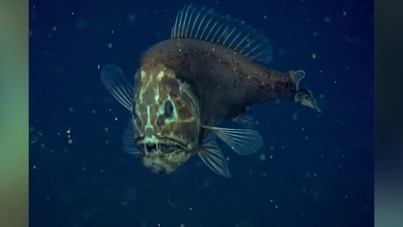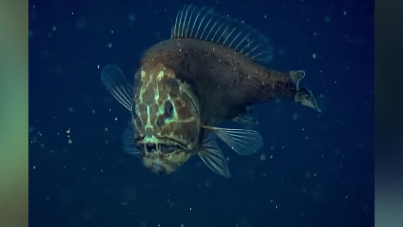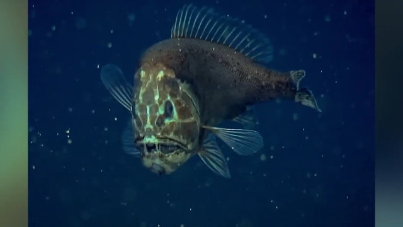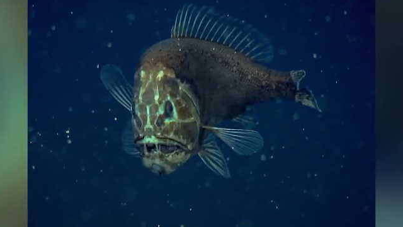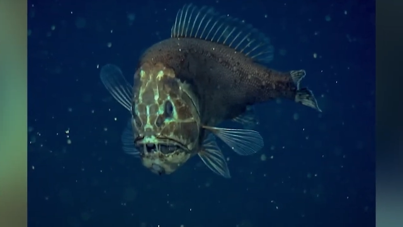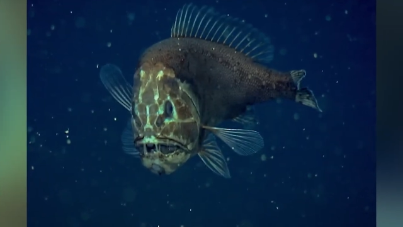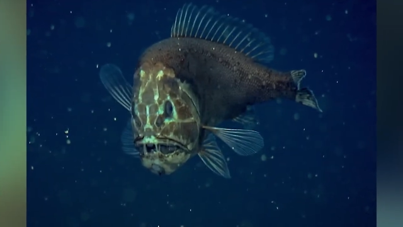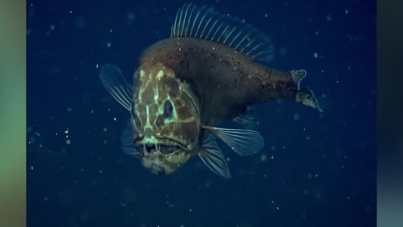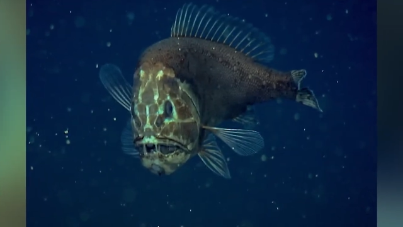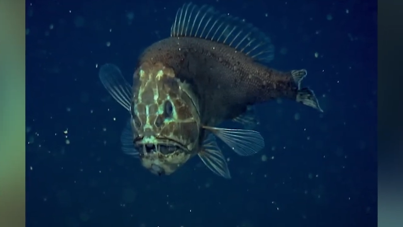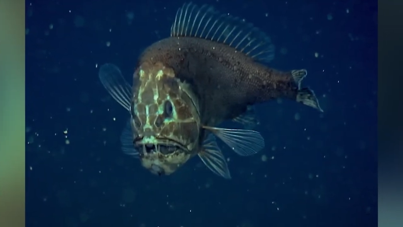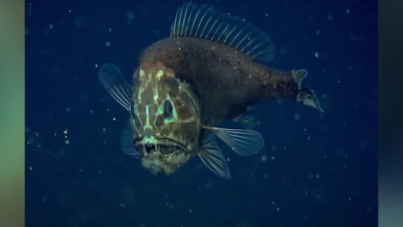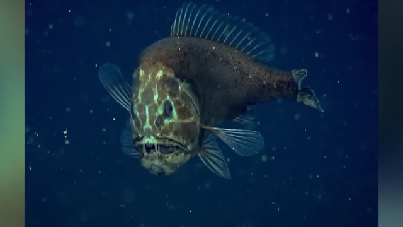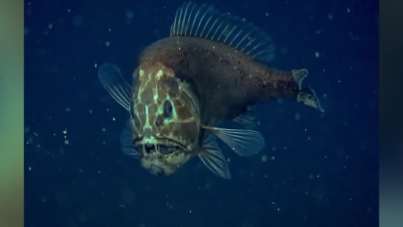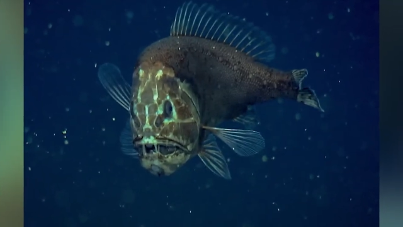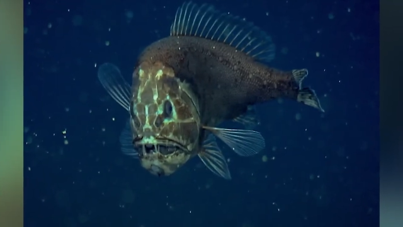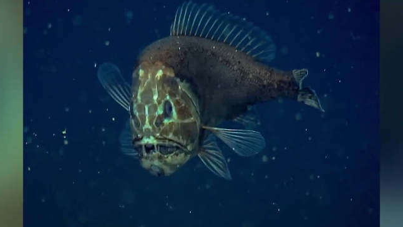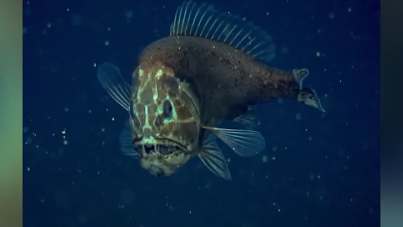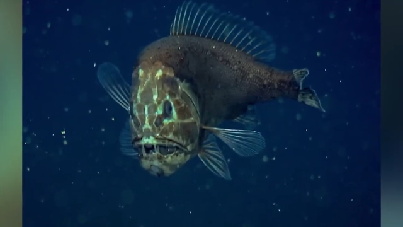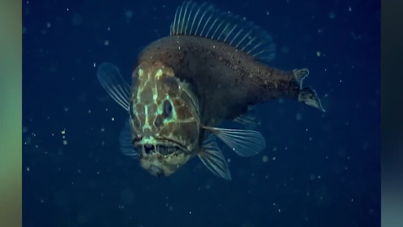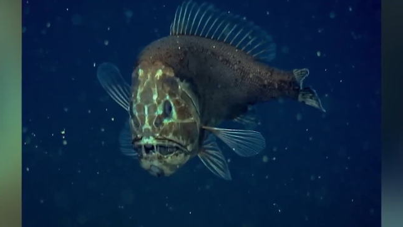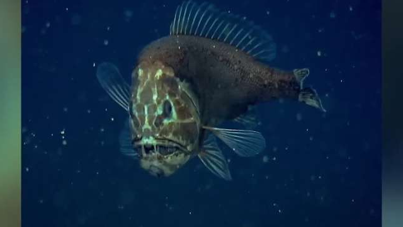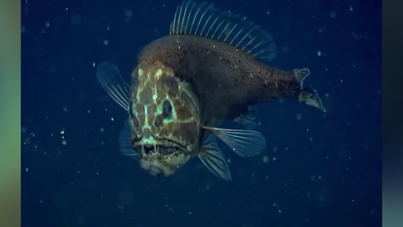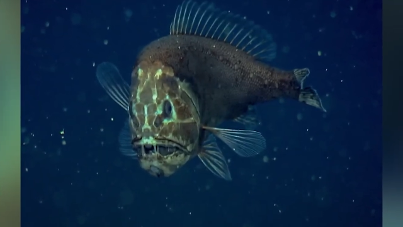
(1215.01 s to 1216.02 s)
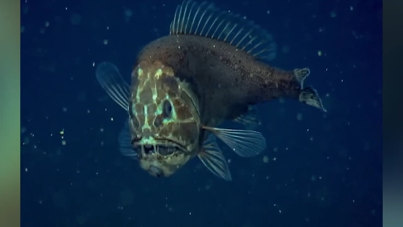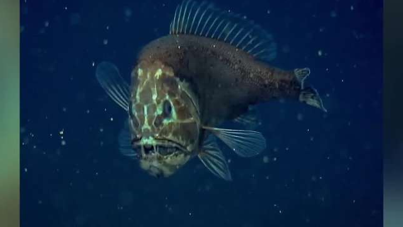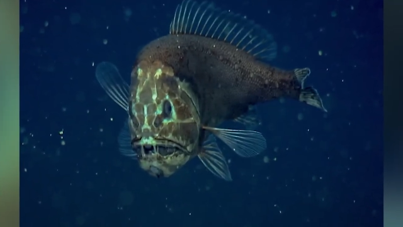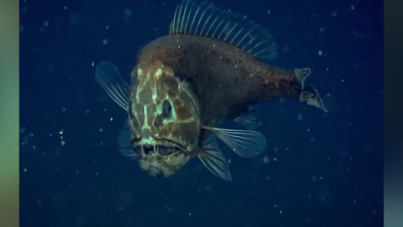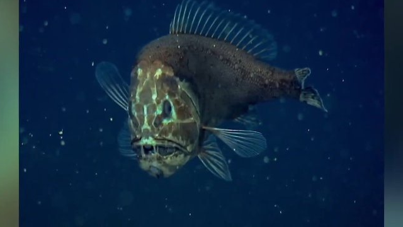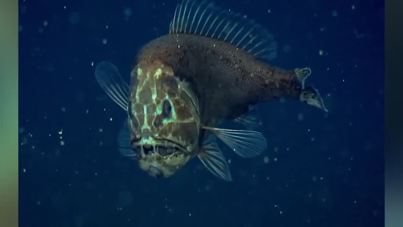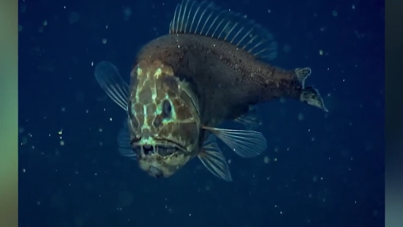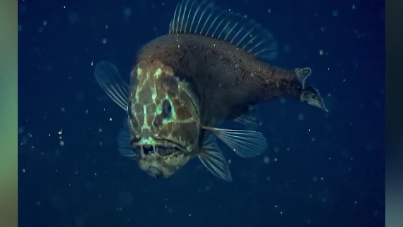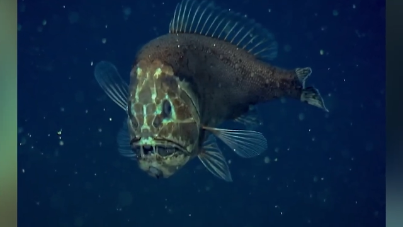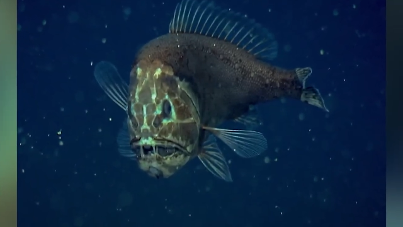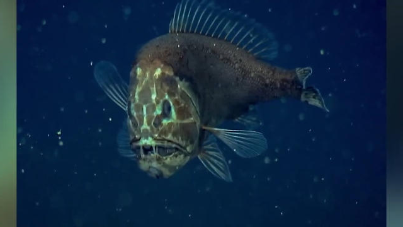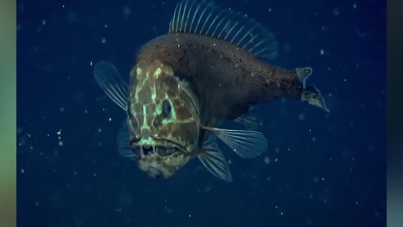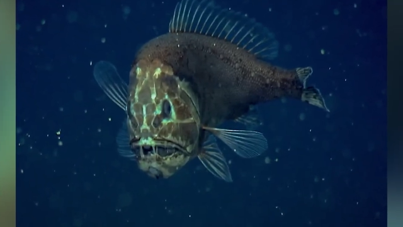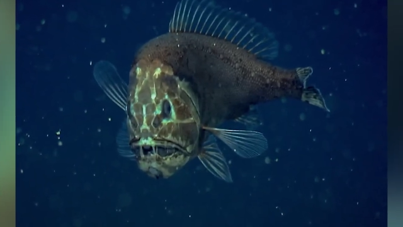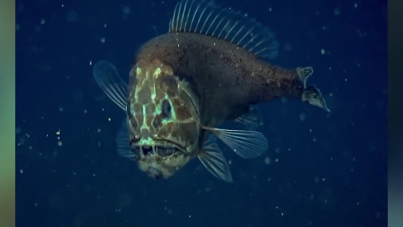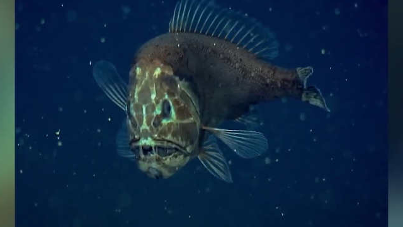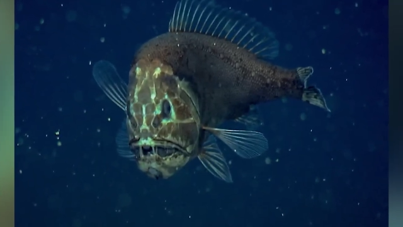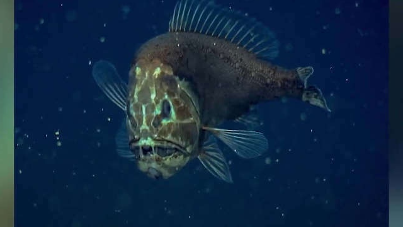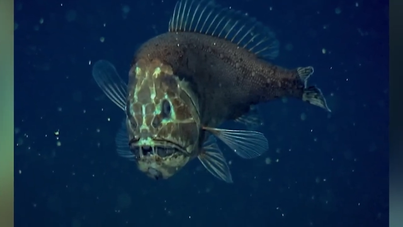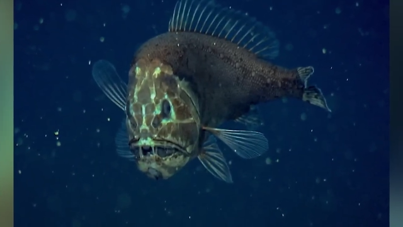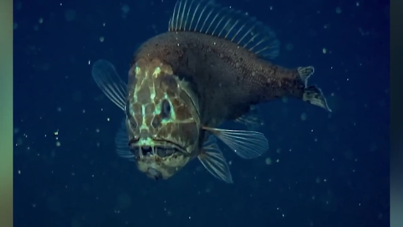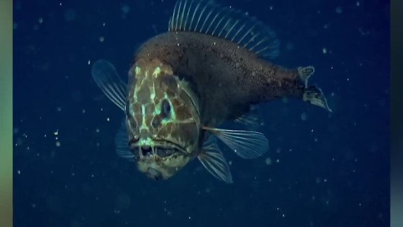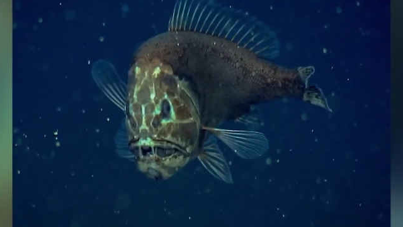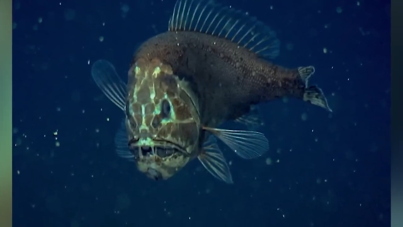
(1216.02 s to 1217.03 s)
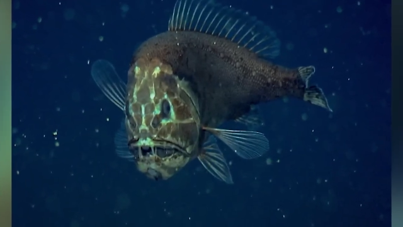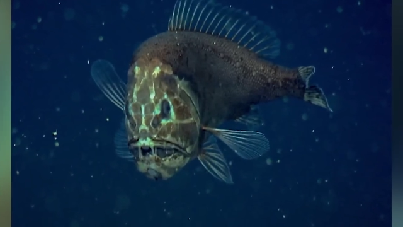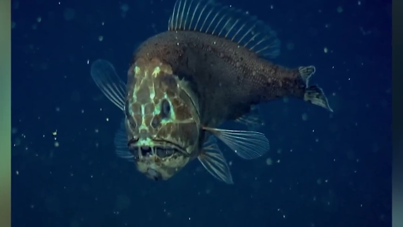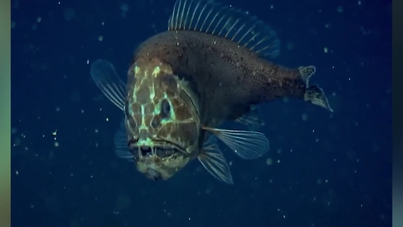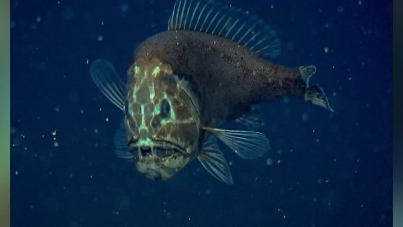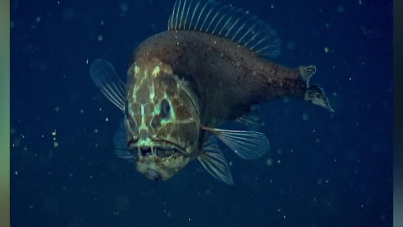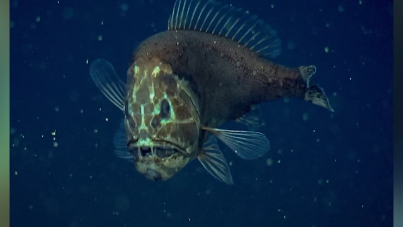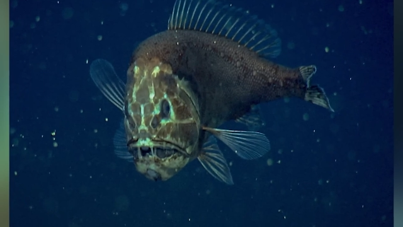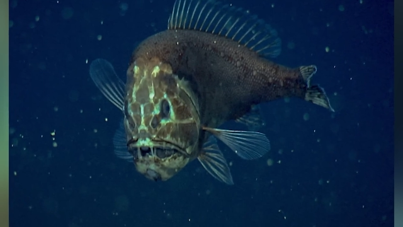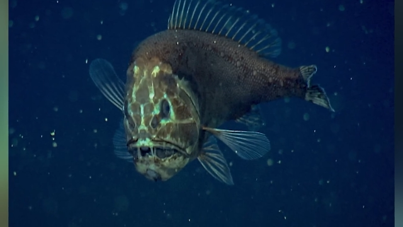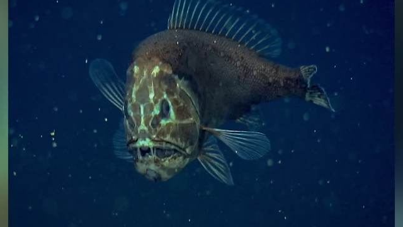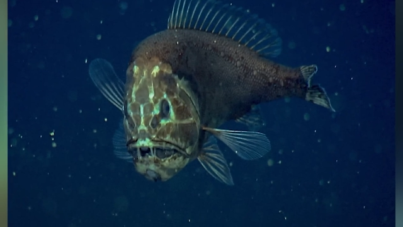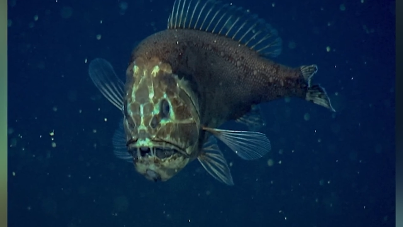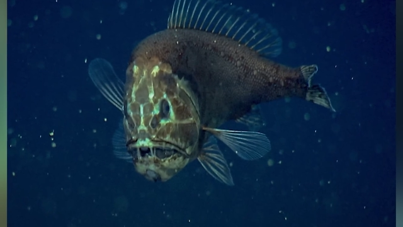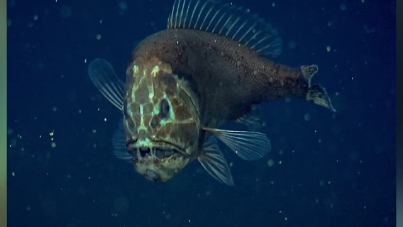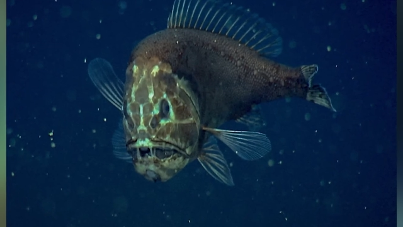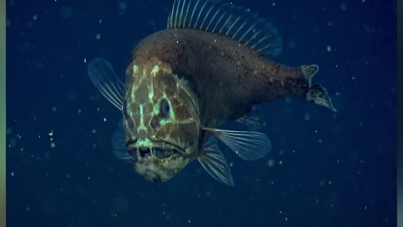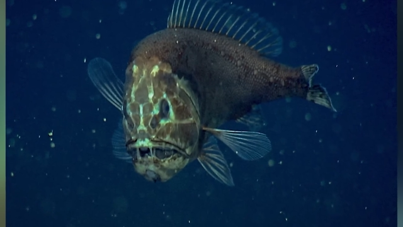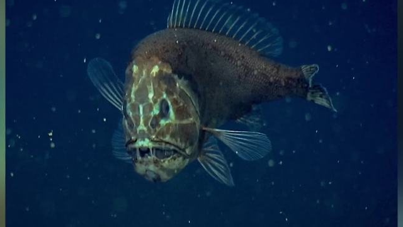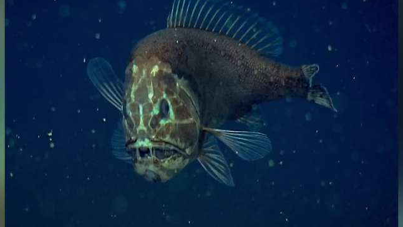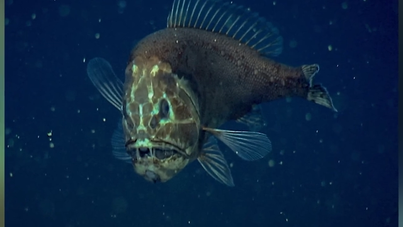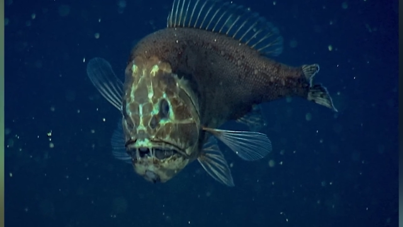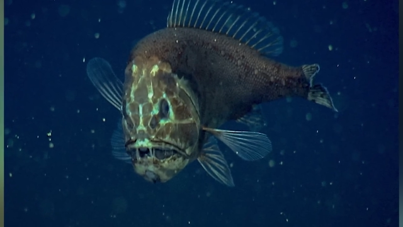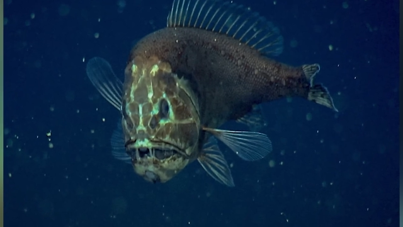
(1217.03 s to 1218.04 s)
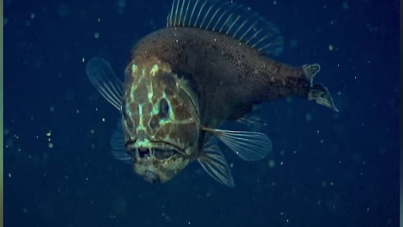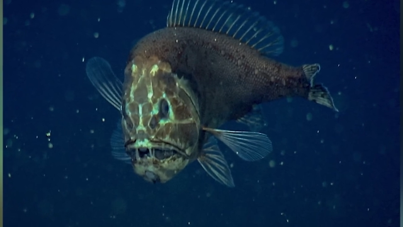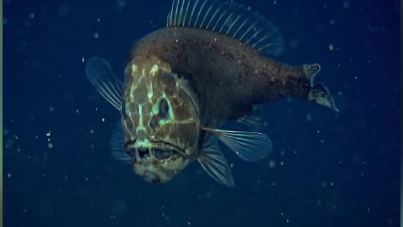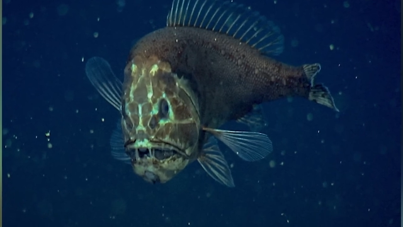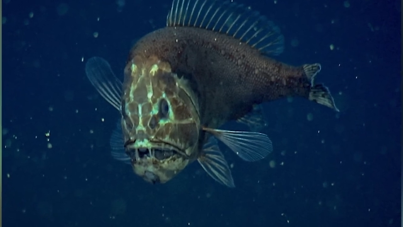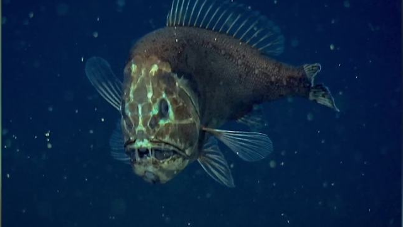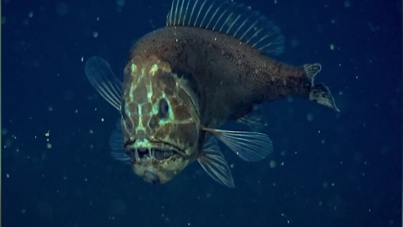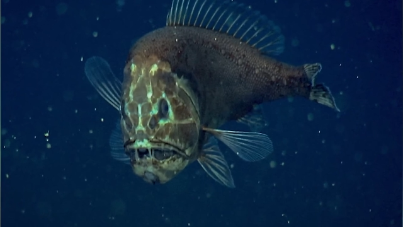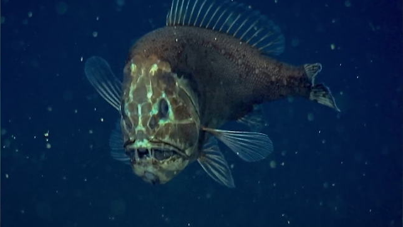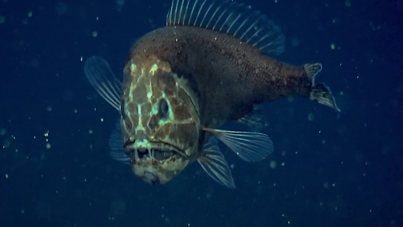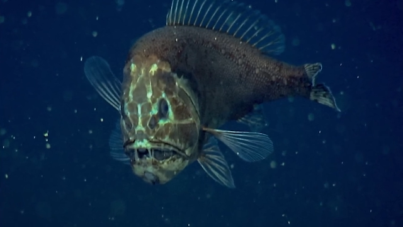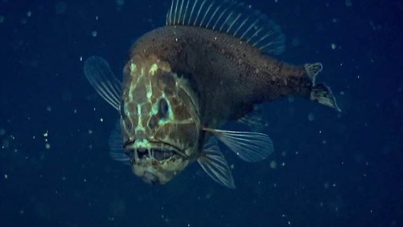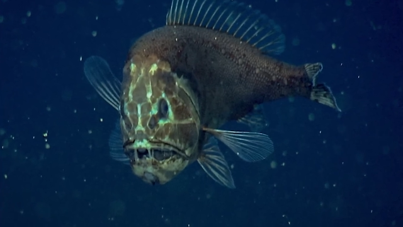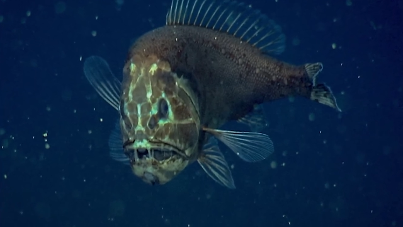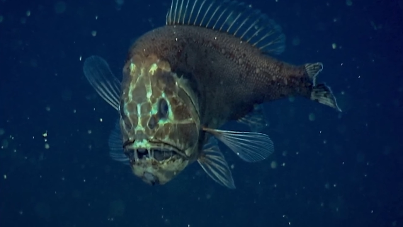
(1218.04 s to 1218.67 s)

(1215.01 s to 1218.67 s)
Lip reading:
[unreadable: no face in view]